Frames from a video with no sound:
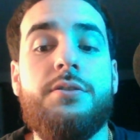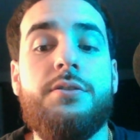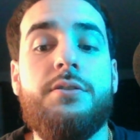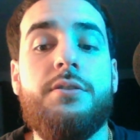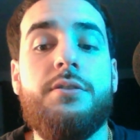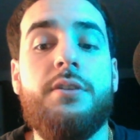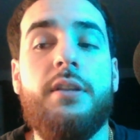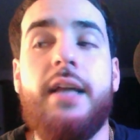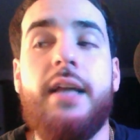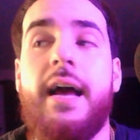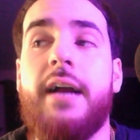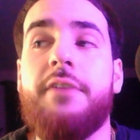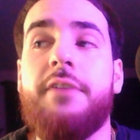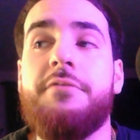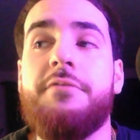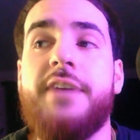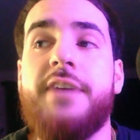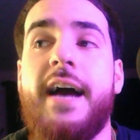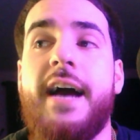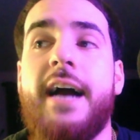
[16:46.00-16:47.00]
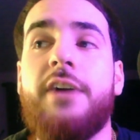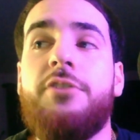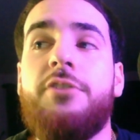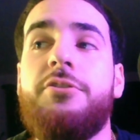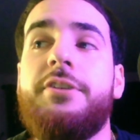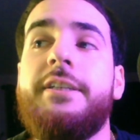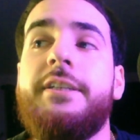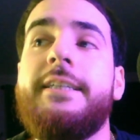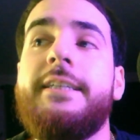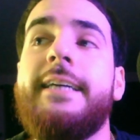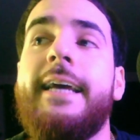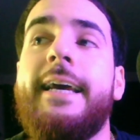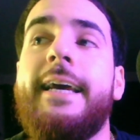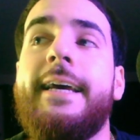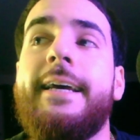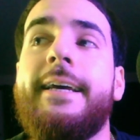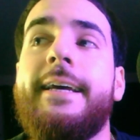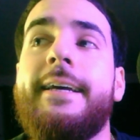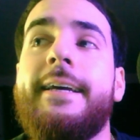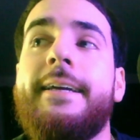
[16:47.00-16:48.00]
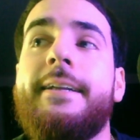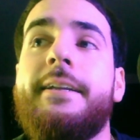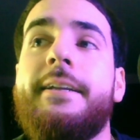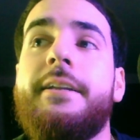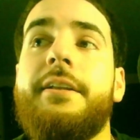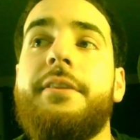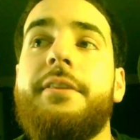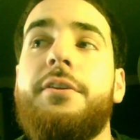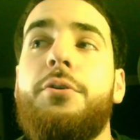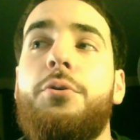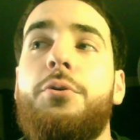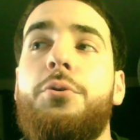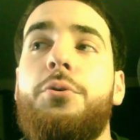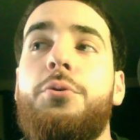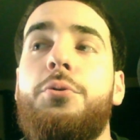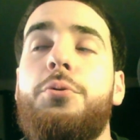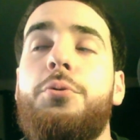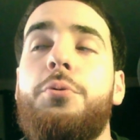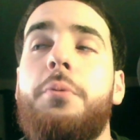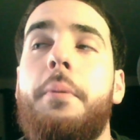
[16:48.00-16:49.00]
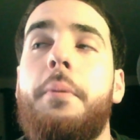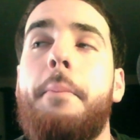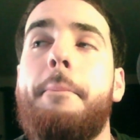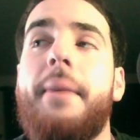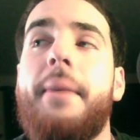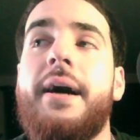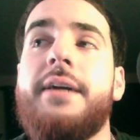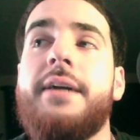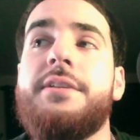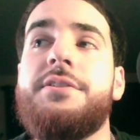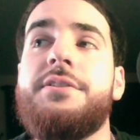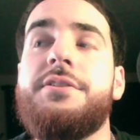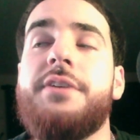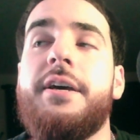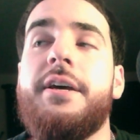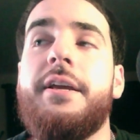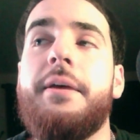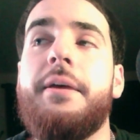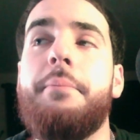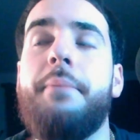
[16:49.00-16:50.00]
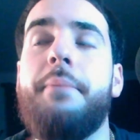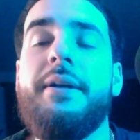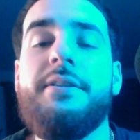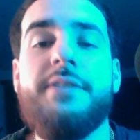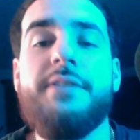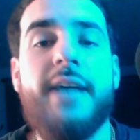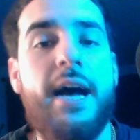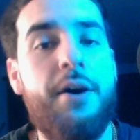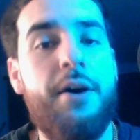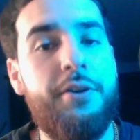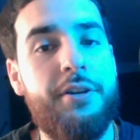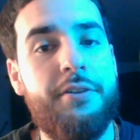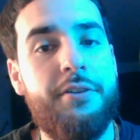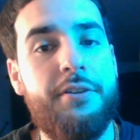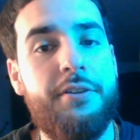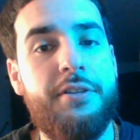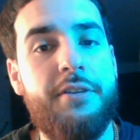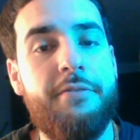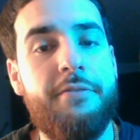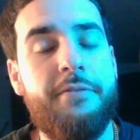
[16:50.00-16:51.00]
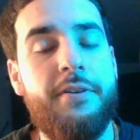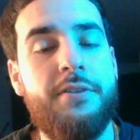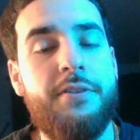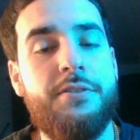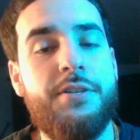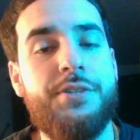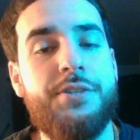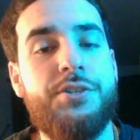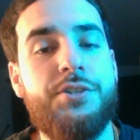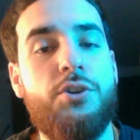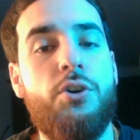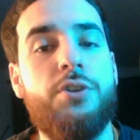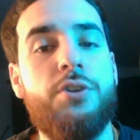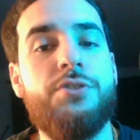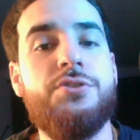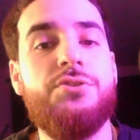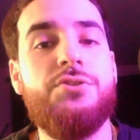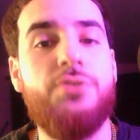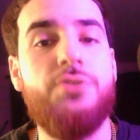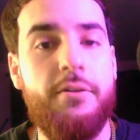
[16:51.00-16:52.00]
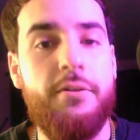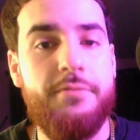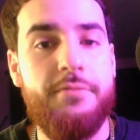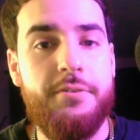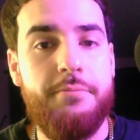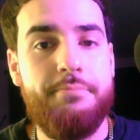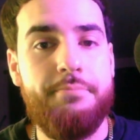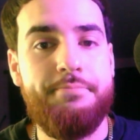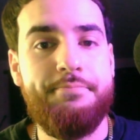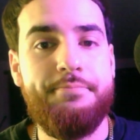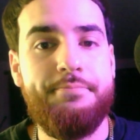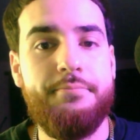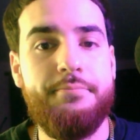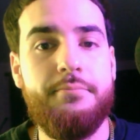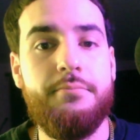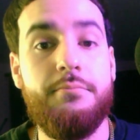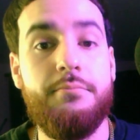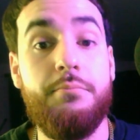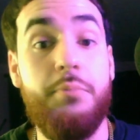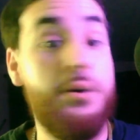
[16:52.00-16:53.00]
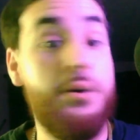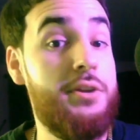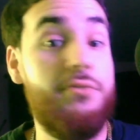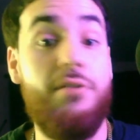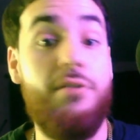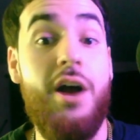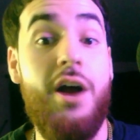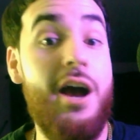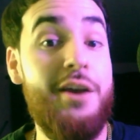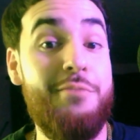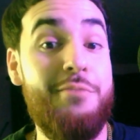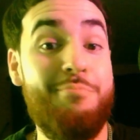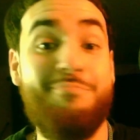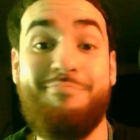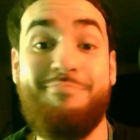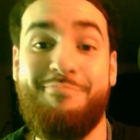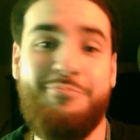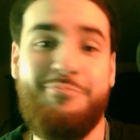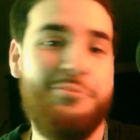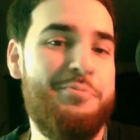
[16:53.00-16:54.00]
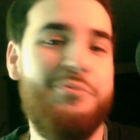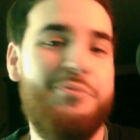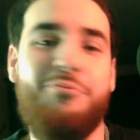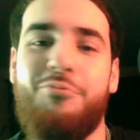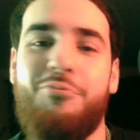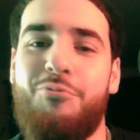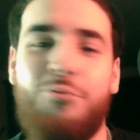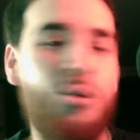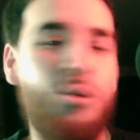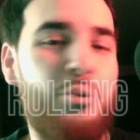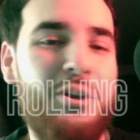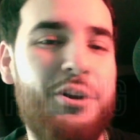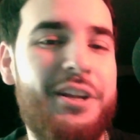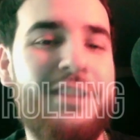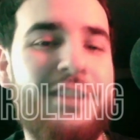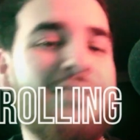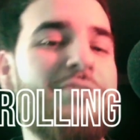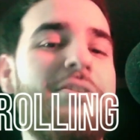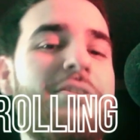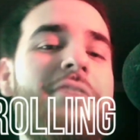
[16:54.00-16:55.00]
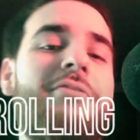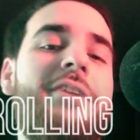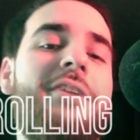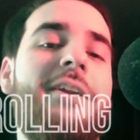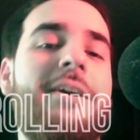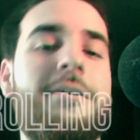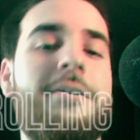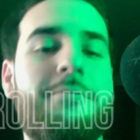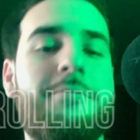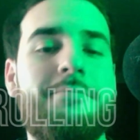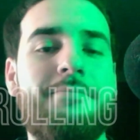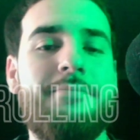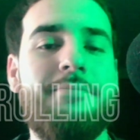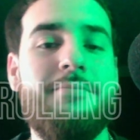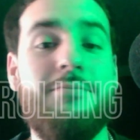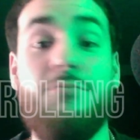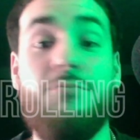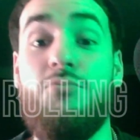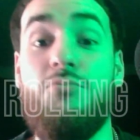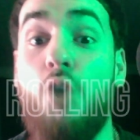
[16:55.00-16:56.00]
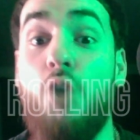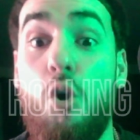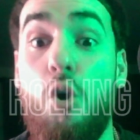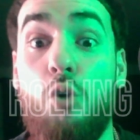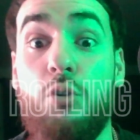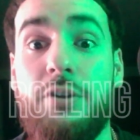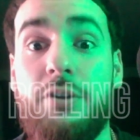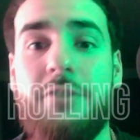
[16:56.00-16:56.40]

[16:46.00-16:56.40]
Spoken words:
the lack of tackling and the whole mindset and mentality of the defense has gone soft. Buddy Ryan would be rolling in his grave right now. Rolling.